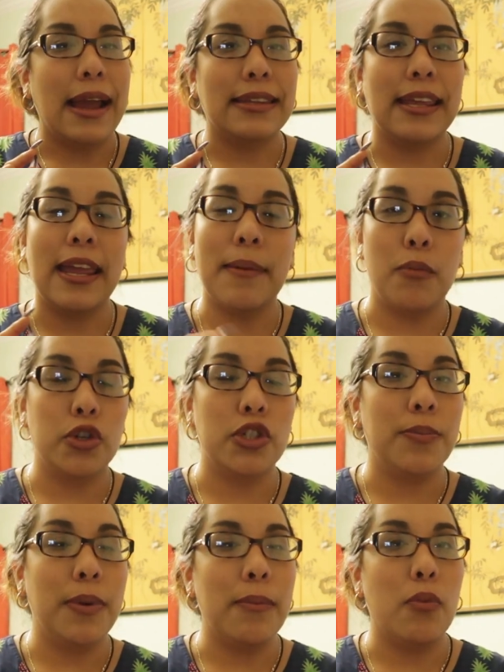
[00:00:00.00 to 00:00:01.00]
I see him more
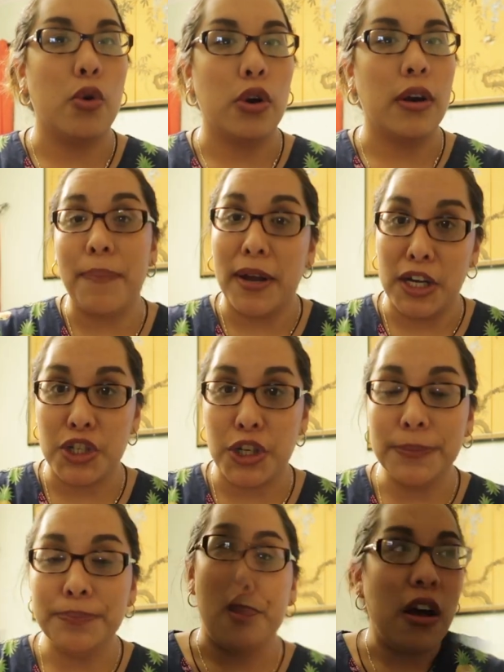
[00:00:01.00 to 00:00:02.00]
to be more
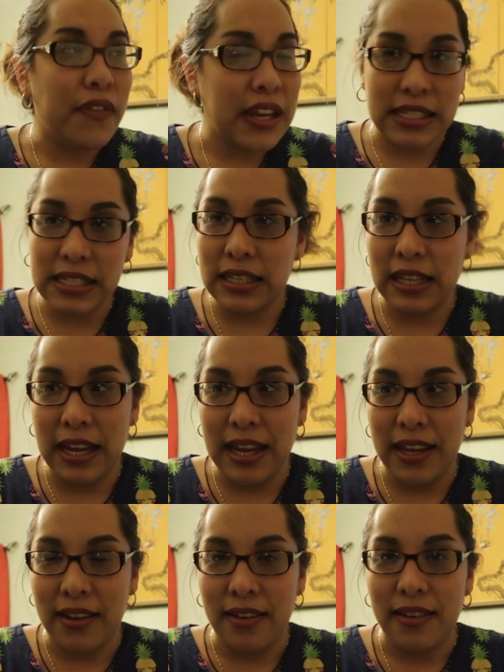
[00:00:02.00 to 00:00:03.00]
Punisher.
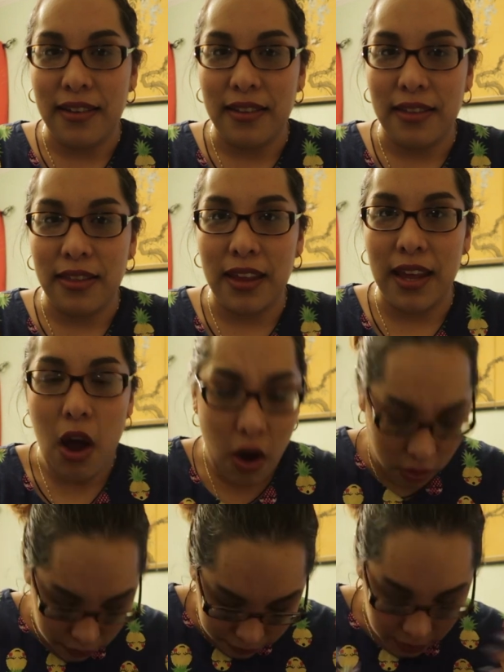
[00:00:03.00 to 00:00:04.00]
Obviously, the,
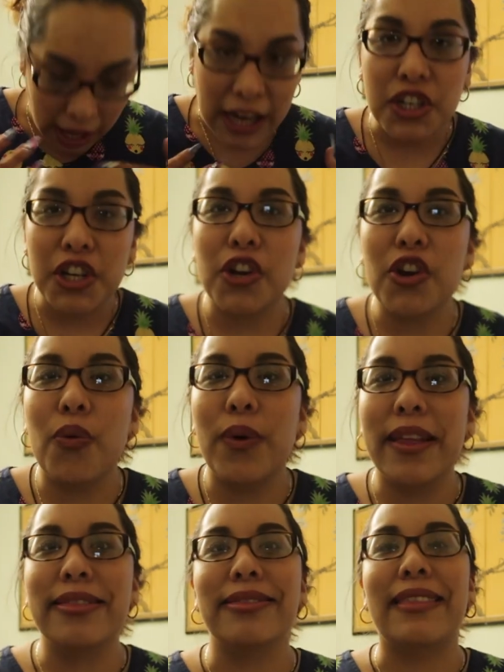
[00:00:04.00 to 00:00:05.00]
oh, Actually, you know
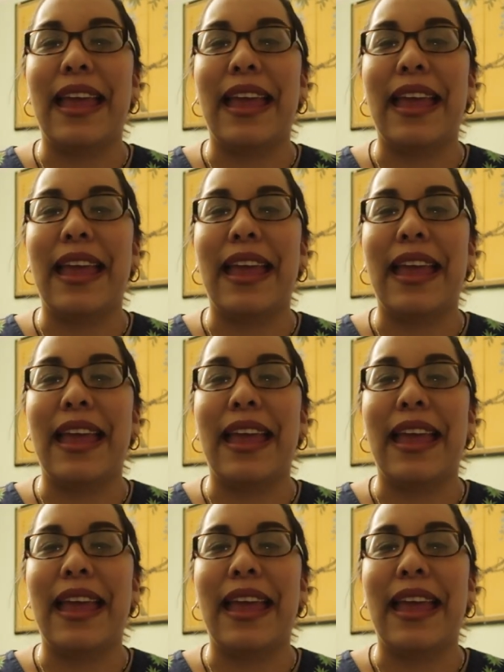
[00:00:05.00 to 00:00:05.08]
what?